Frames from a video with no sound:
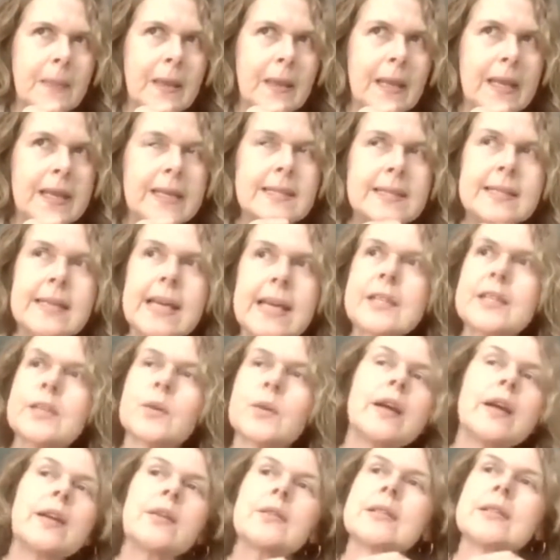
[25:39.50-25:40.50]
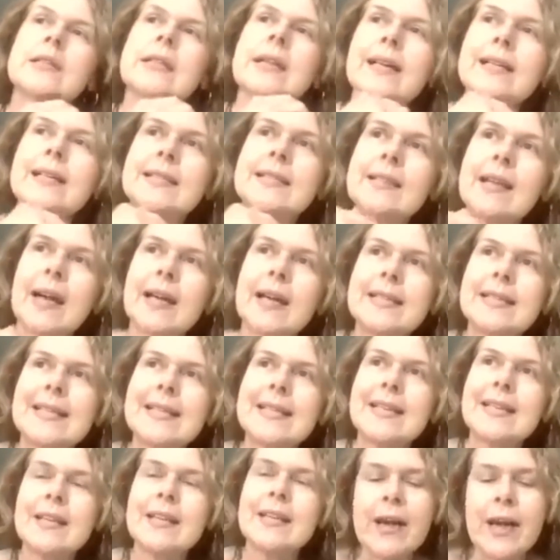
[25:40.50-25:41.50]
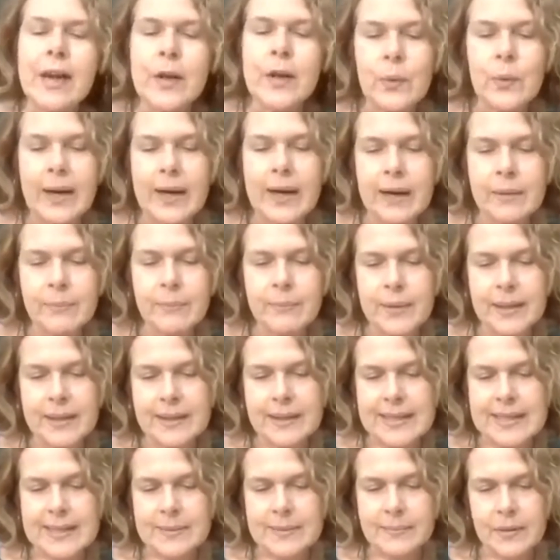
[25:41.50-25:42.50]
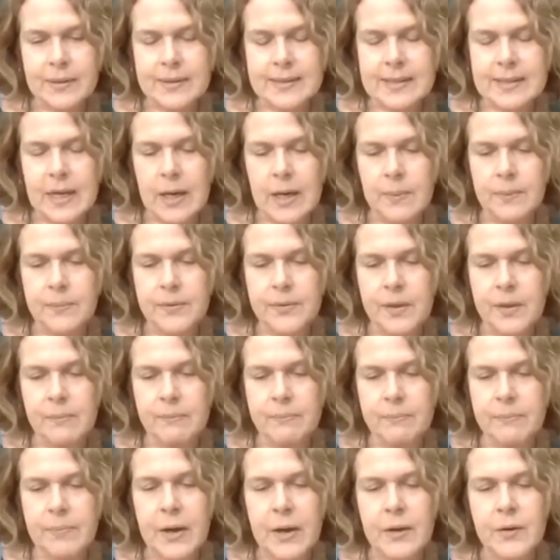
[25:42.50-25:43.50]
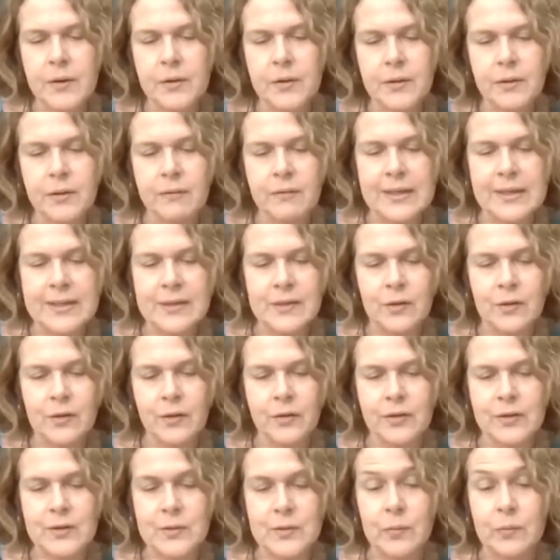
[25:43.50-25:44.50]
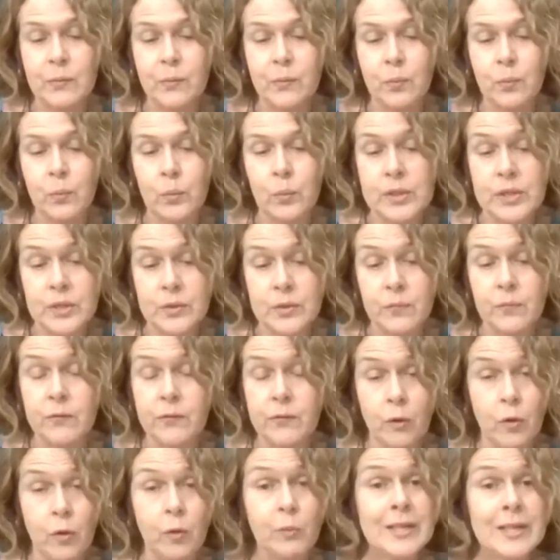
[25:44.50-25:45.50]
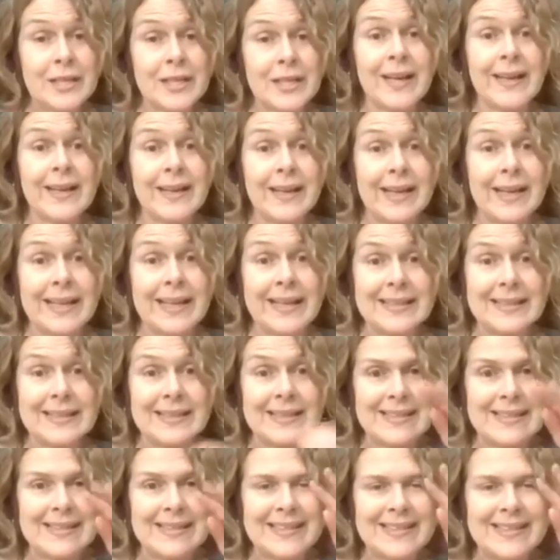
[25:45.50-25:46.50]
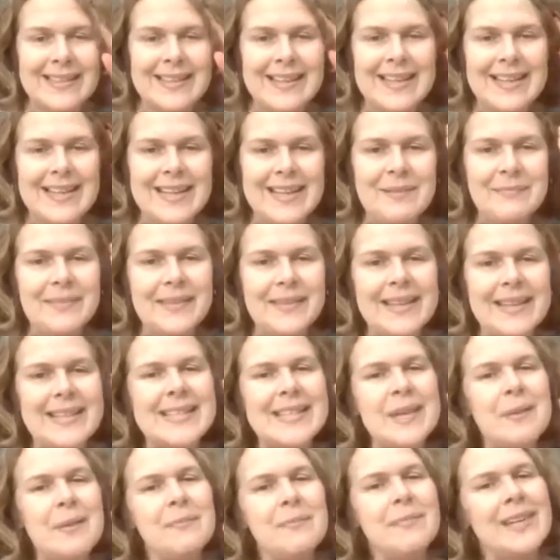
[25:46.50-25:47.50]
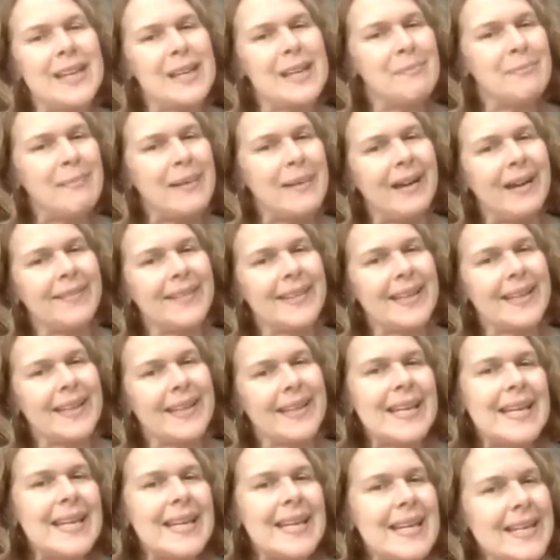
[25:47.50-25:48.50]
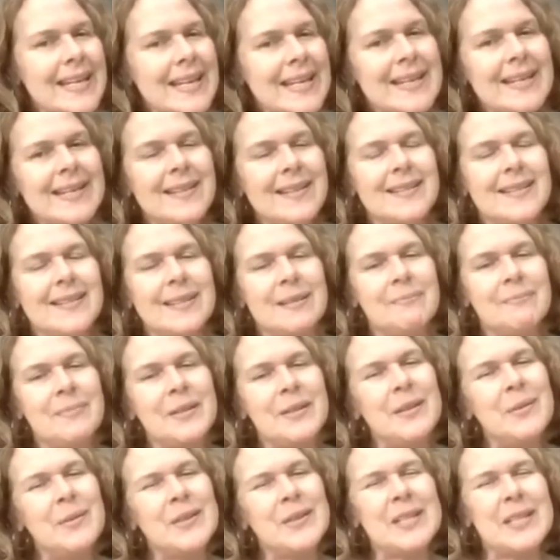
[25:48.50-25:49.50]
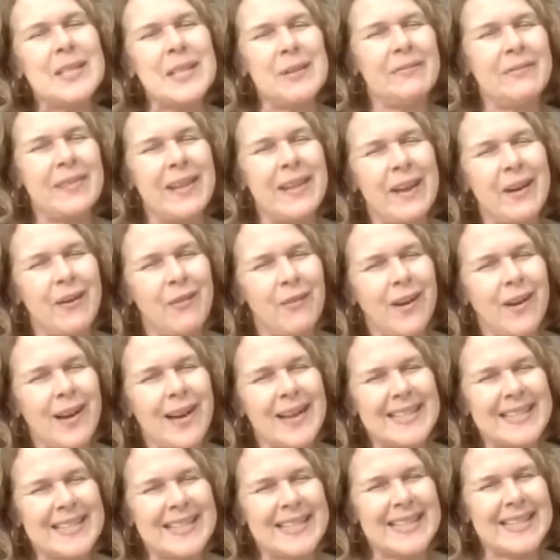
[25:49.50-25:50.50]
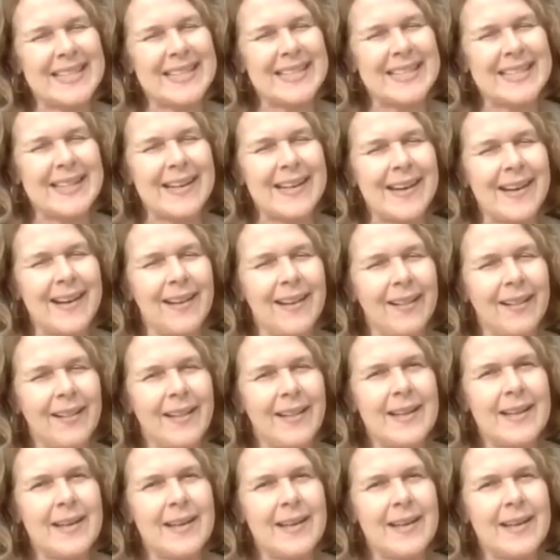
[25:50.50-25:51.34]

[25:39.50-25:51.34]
it's quite interesting. I didn't know when I picked these books up that both of these authors were former journalists. But there's something about the ease, the beauty of their writing style